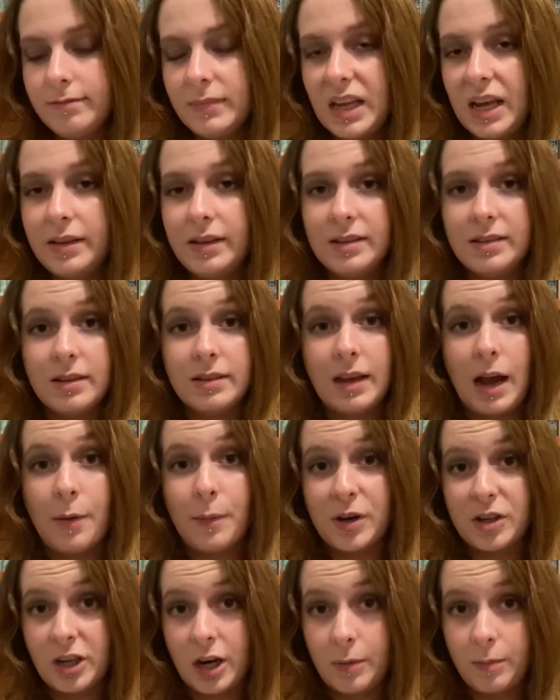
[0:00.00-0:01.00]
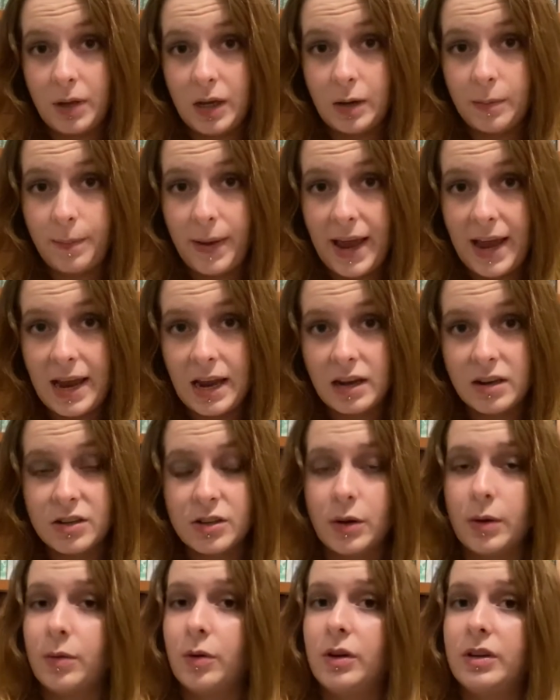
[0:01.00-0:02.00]
This is how much I'm being paid,
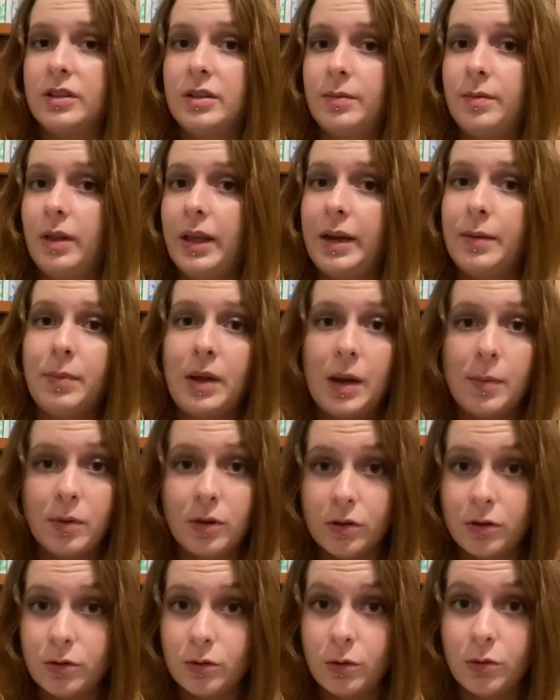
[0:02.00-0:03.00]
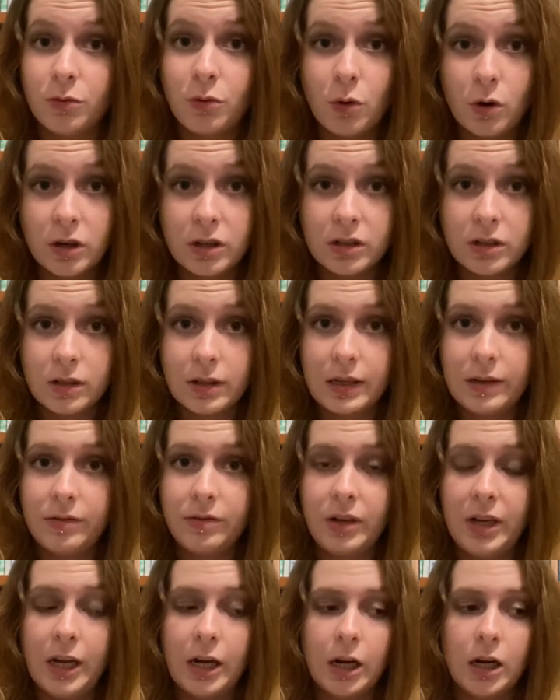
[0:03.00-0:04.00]
so I'm going to be able to afford to live
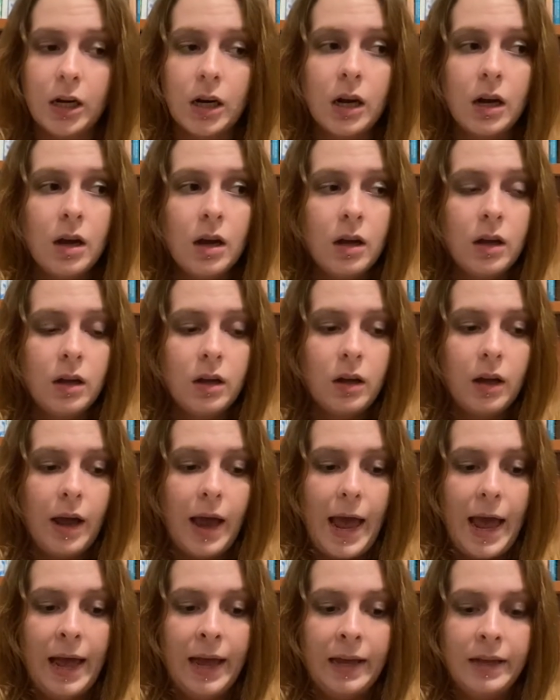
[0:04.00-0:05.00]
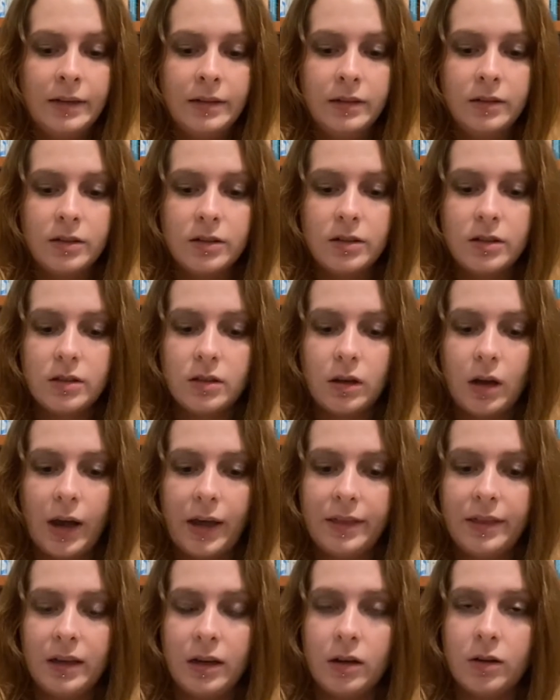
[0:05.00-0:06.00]
here. And I
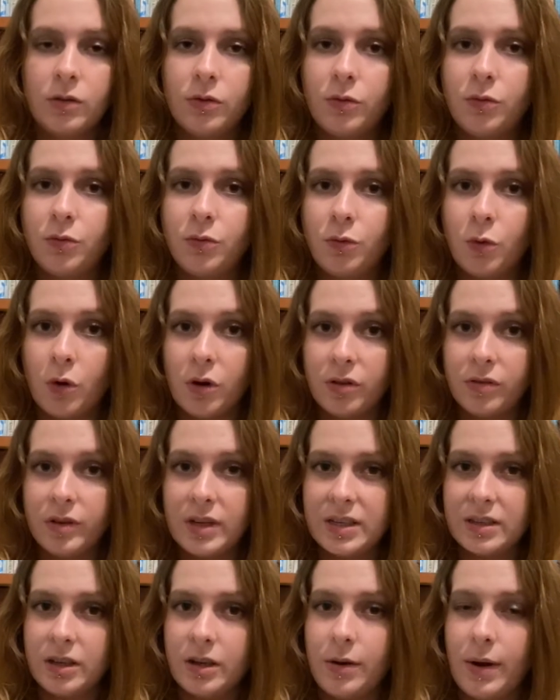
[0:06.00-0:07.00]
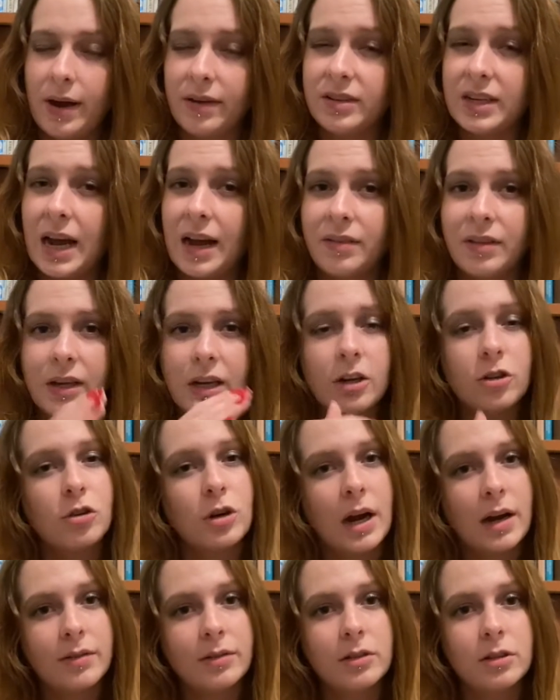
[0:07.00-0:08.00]
think for the visa you have to have a
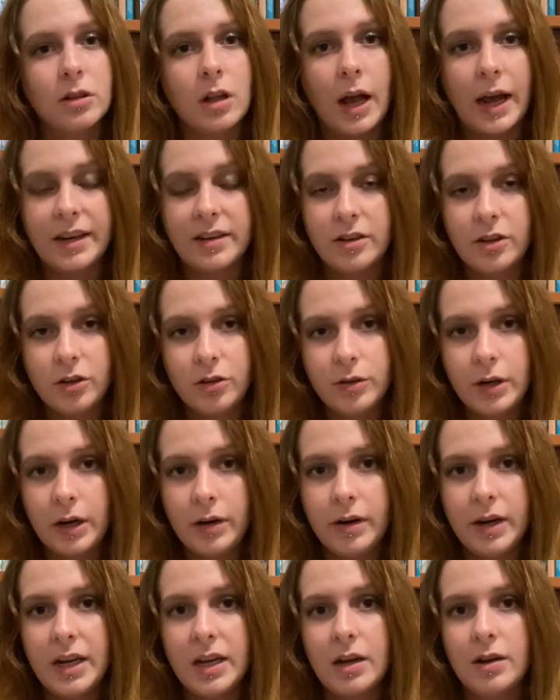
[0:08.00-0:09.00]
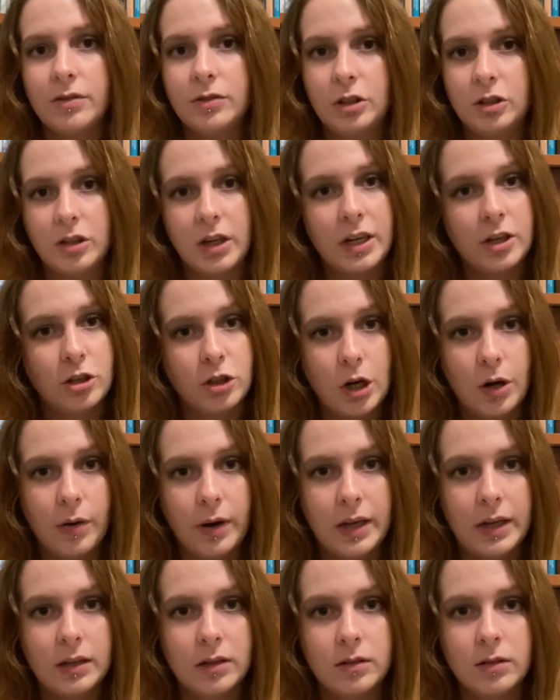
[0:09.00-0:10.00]
travel itinerary of just
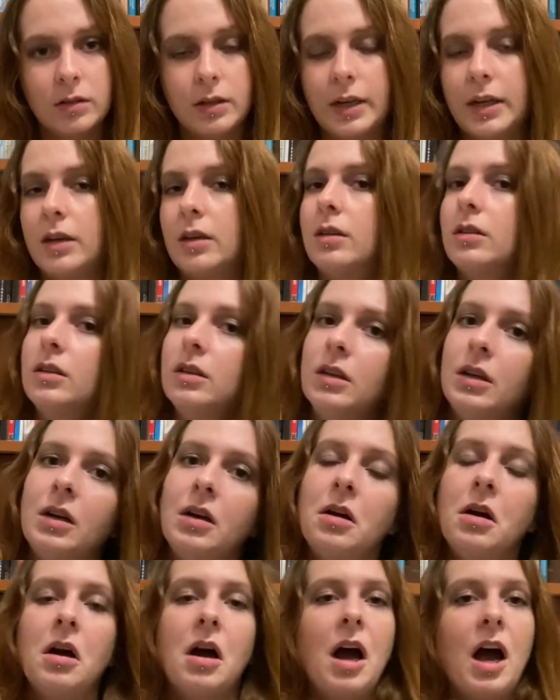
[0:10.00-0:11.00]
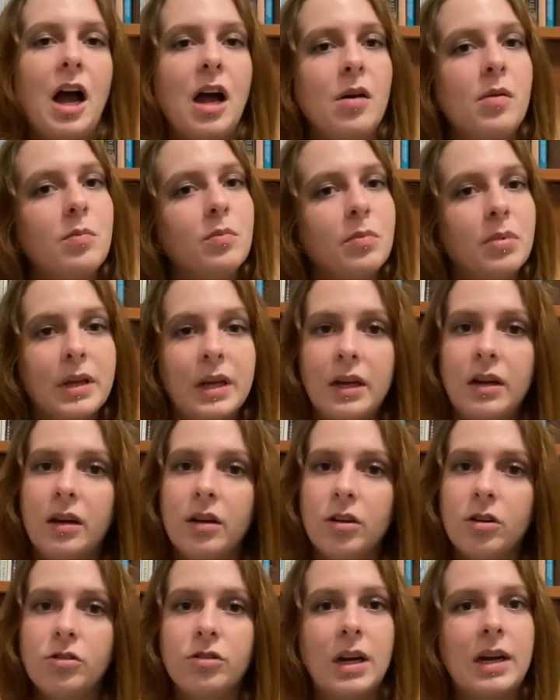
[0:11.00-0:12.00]
showing I'm
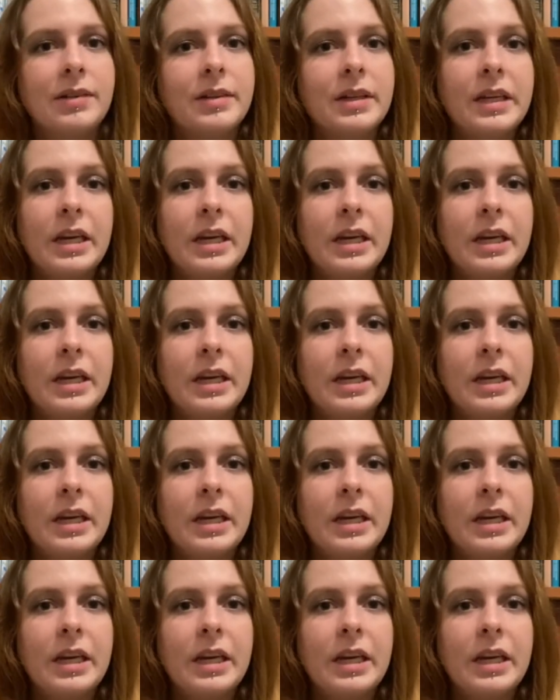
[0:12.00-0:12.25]
planning on traveling